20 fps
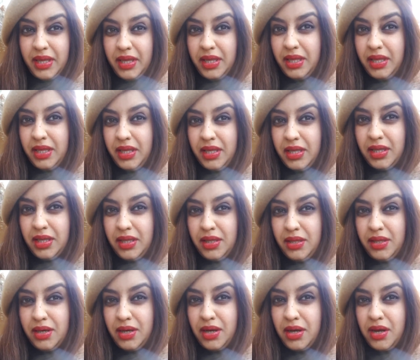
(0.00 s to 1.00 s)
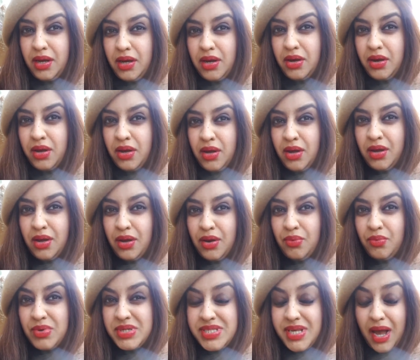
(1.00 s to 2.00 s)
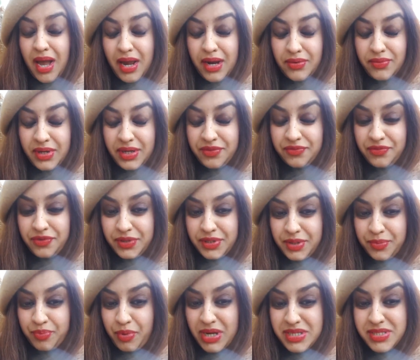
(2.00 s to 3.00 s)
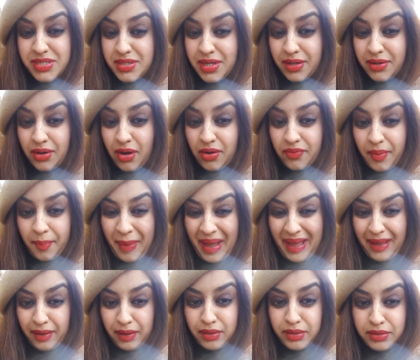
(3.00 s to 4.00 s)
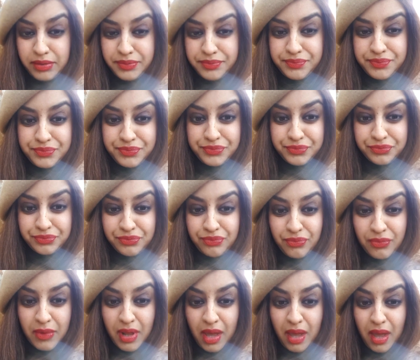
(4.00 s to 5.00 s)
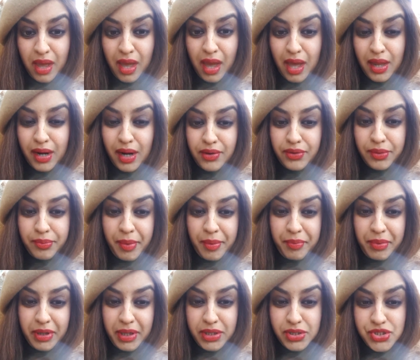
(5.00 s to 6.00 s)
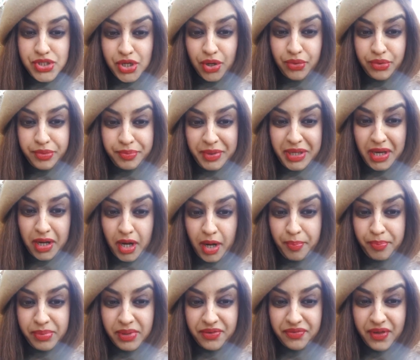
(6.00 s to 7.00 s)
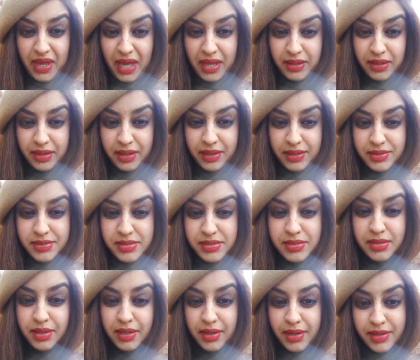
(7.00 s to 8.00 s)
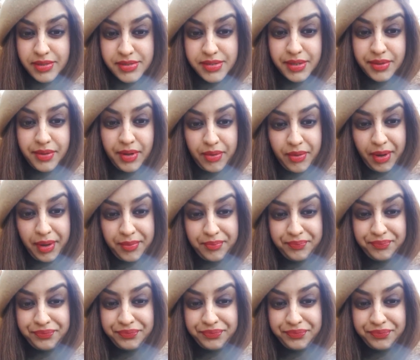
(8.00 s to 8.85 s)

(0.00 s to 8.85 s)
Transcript: he was hiring for the president of a bank. And I remember he showed me a couple of candidates, and I said, okay,